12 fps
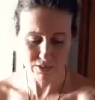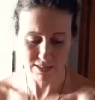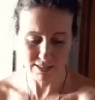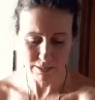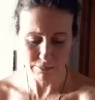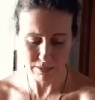is
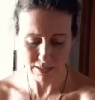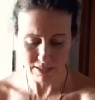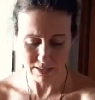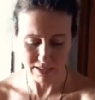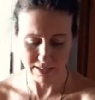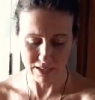something
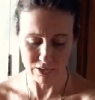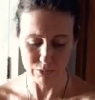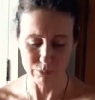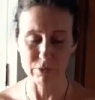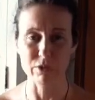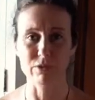there that you
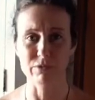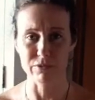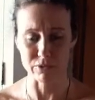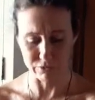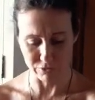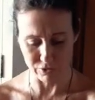both
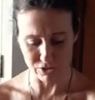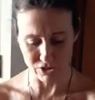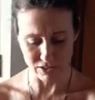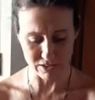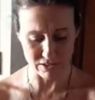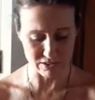feel for each
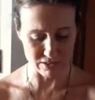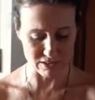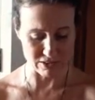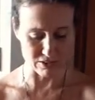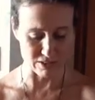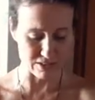other.
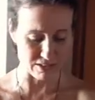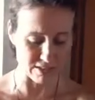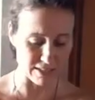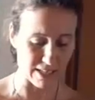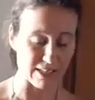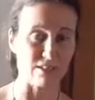There is
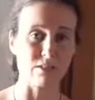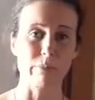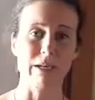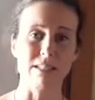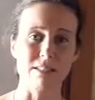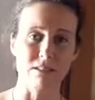the Ace of
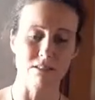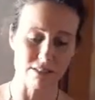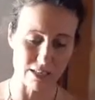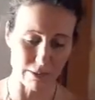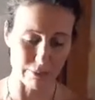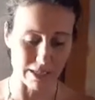Pentacles
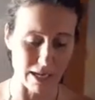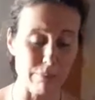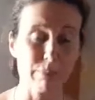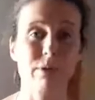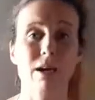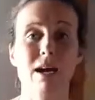coming up
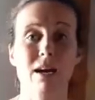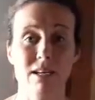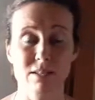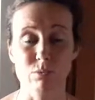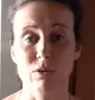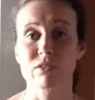
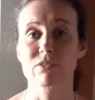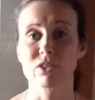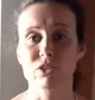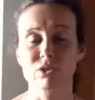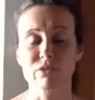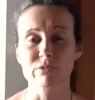as one of the
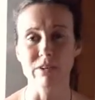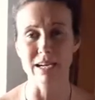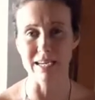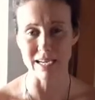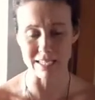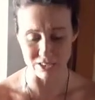
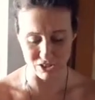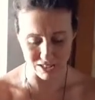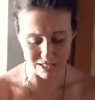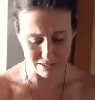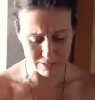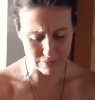unifying
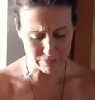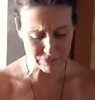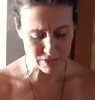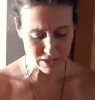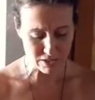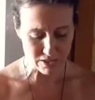energies.
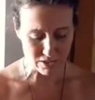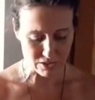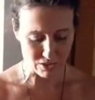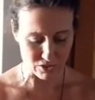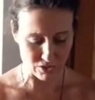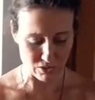
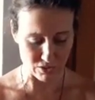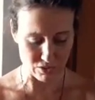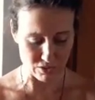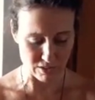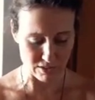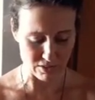So
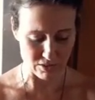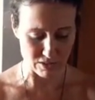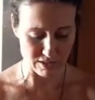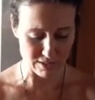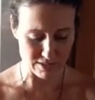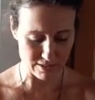there
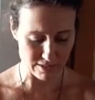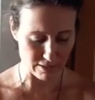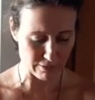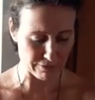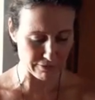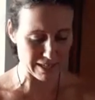is a
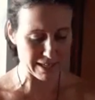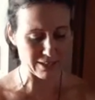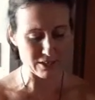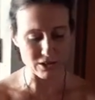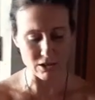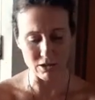
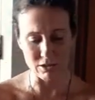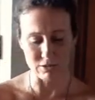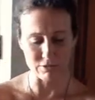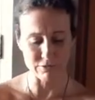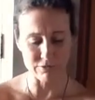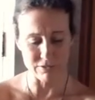feeling
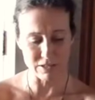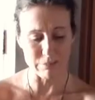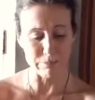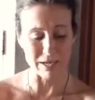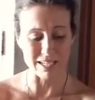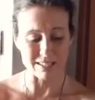of
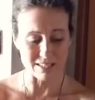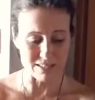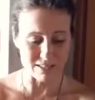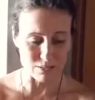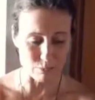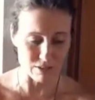
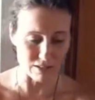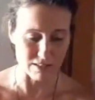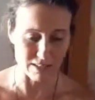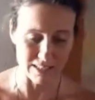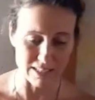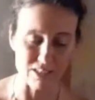abundance within the
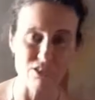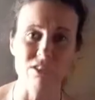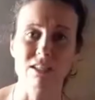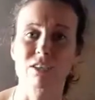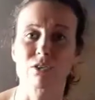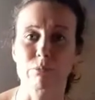connection
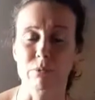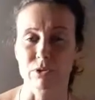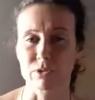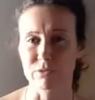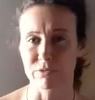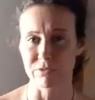that you
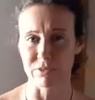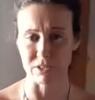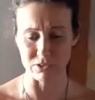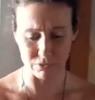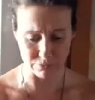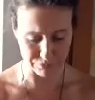both
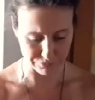feel.